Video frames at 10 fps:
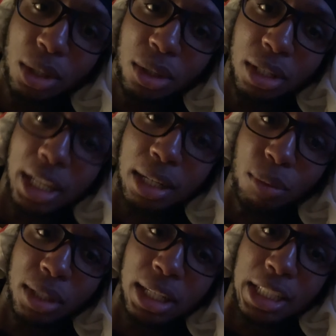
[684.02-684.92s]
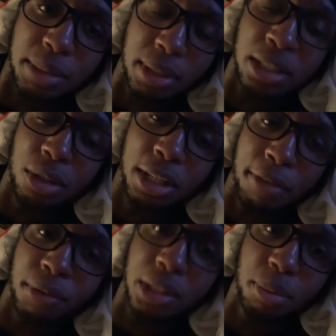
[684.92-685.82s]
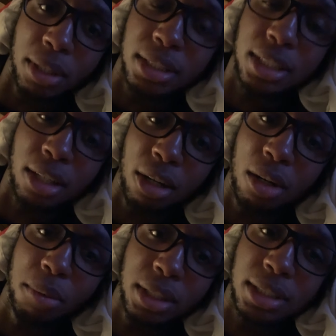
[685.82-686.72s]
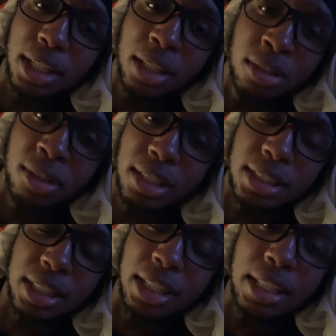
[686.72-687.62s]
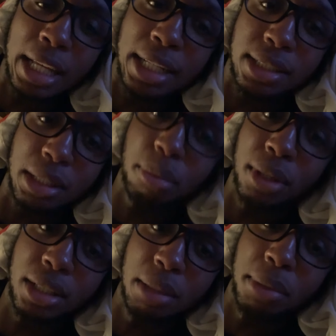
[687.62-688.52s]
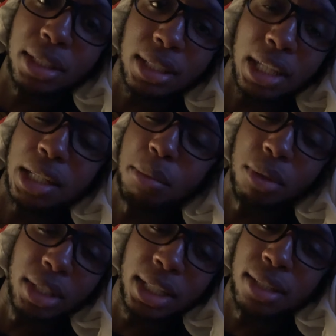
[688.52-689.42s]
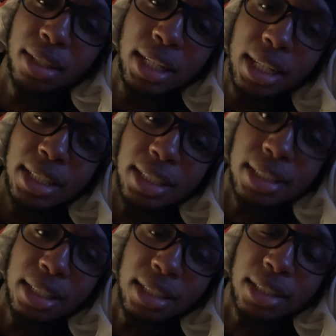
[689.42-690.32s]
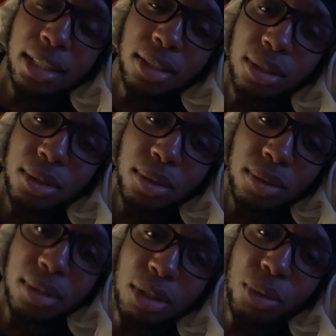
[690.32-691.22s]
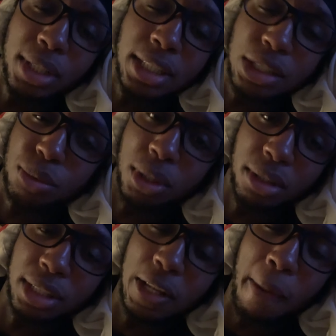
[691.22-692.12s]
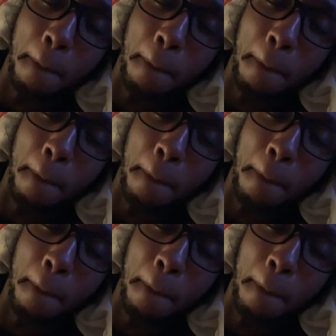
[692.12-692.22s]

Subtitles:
Like especially on that first pregnancy, they're already skinny, so they just look nasty pregnant. But it's like, come on now, this looks a little cringe worthy.